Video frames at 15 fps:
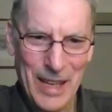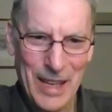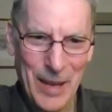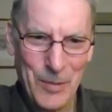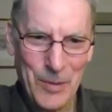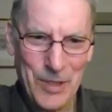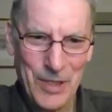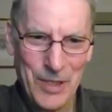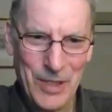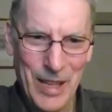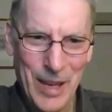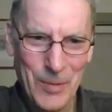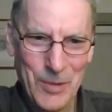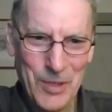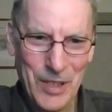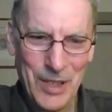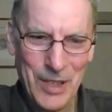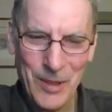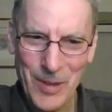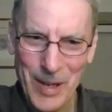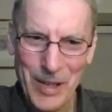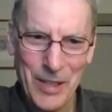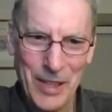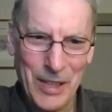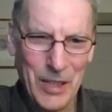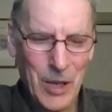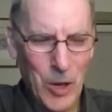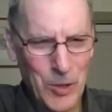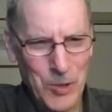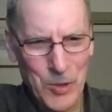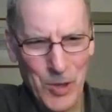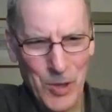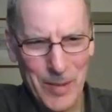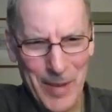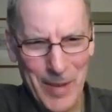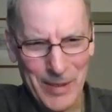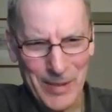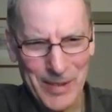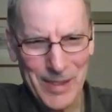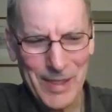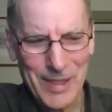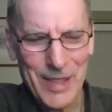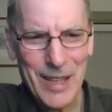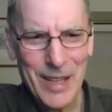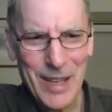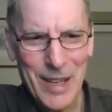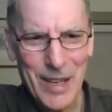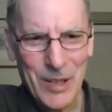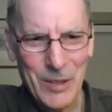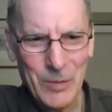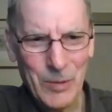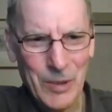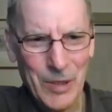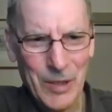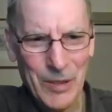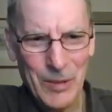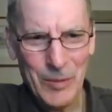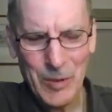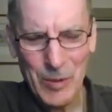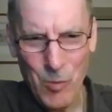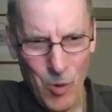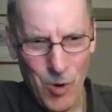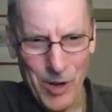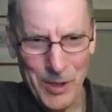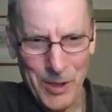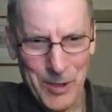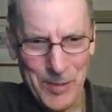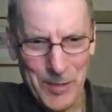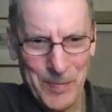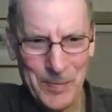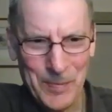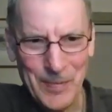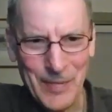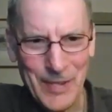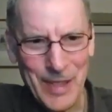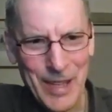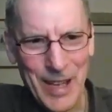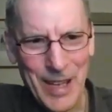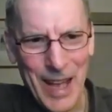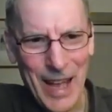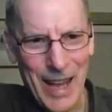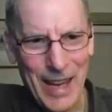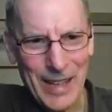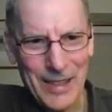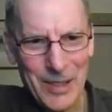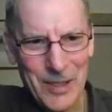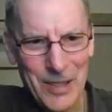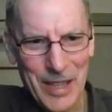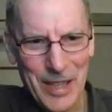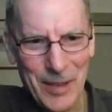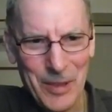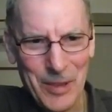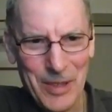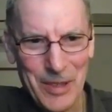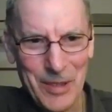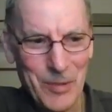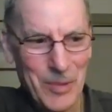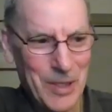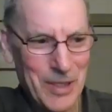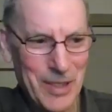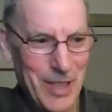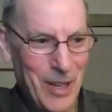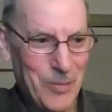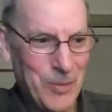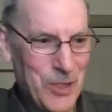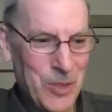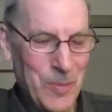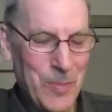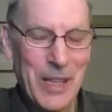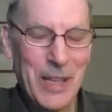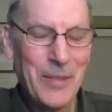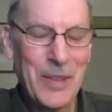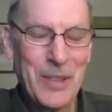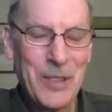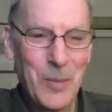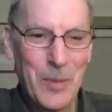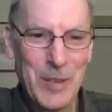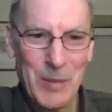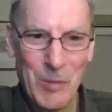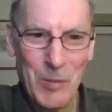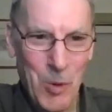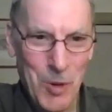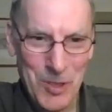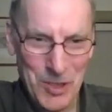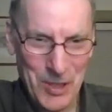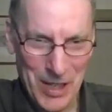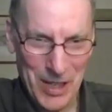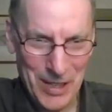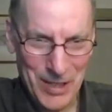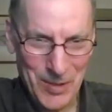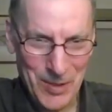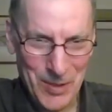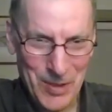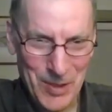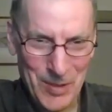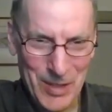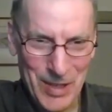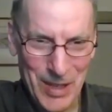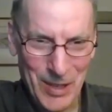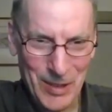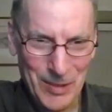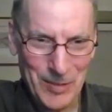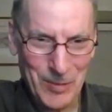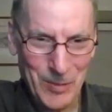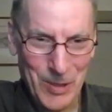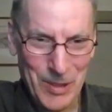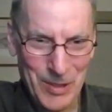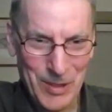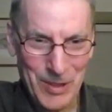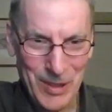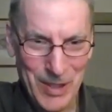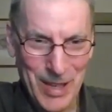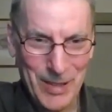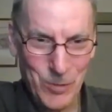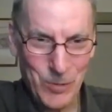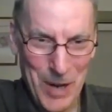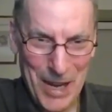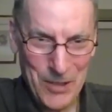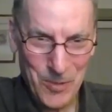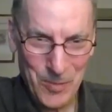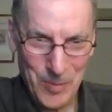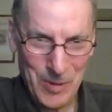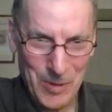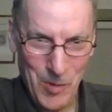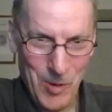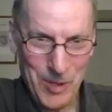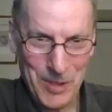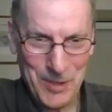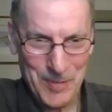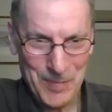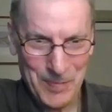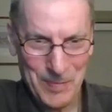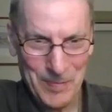that was a great thing. You also talk about rewards, and so that we shouldn't be giving so many rewards to kids. We should kind of ration rewards.